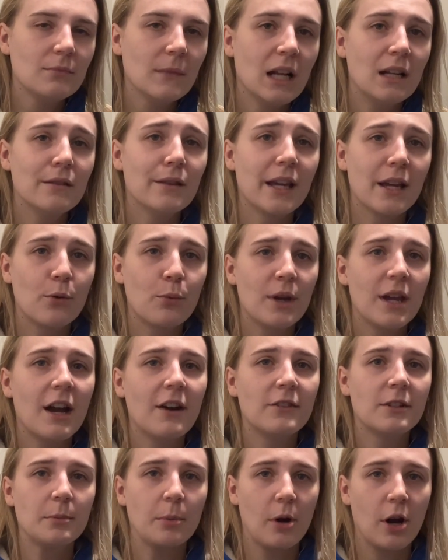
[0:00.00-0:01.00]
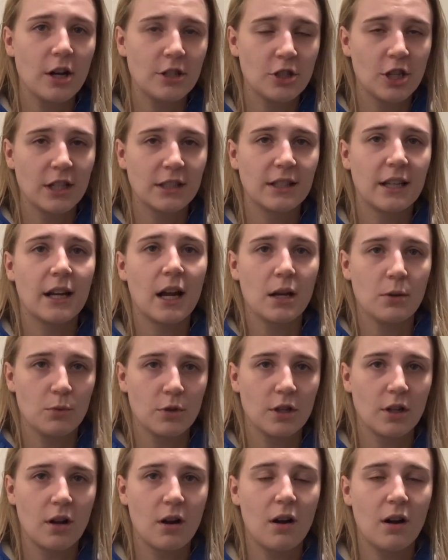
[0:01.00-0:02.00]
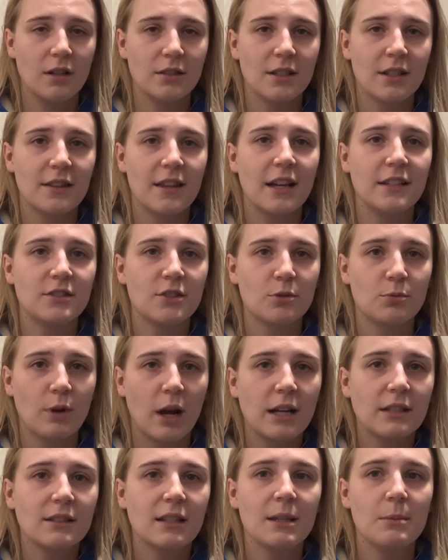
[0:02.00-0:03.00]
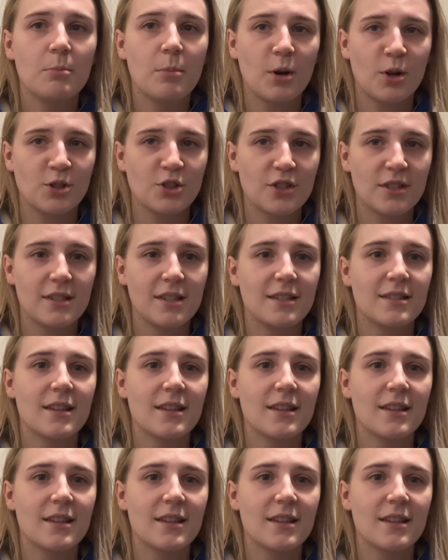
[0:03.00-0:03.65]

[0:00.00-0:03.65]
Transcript: Like, we have a project that I work on that directly purchases